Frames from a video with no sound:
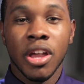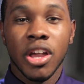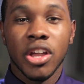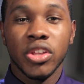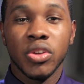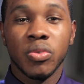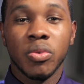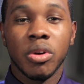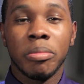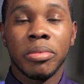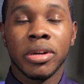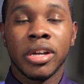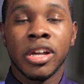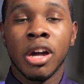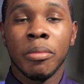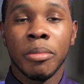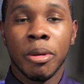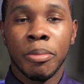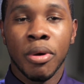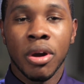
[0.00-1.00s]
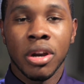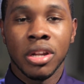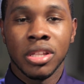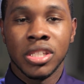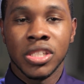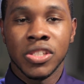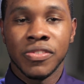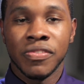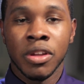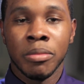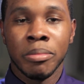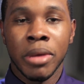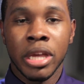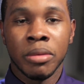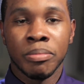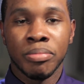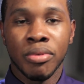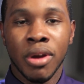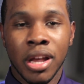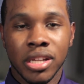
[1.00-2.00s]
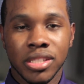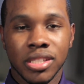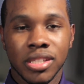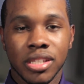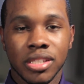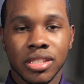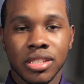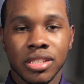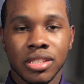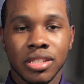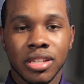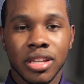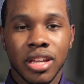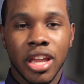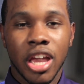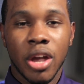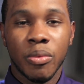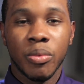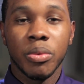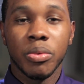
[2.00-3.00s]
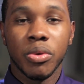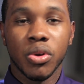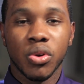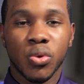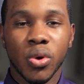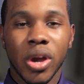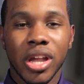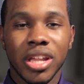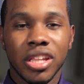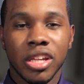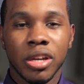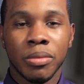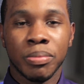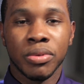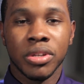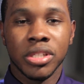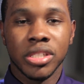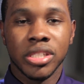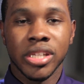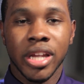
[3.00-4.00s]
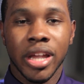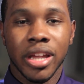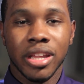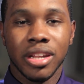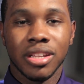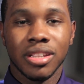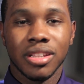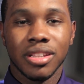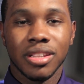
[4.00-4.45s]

you will become a part of this filmmaking process. We will greatly appreciate it.